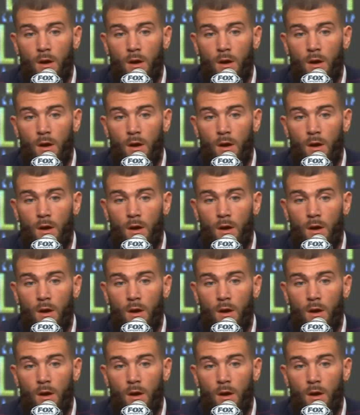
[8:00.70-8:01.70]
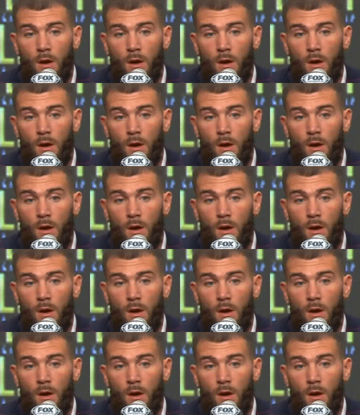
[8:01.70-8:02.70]

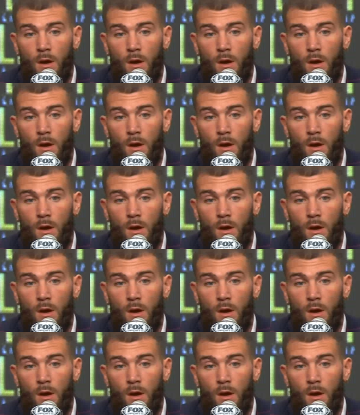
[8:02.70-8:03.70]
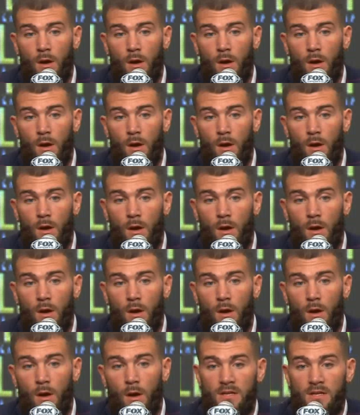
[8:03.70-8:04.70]

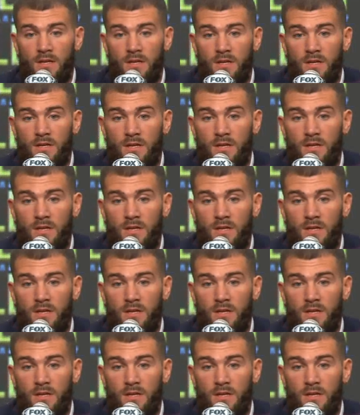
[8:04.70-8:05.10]
This person isn't speaking.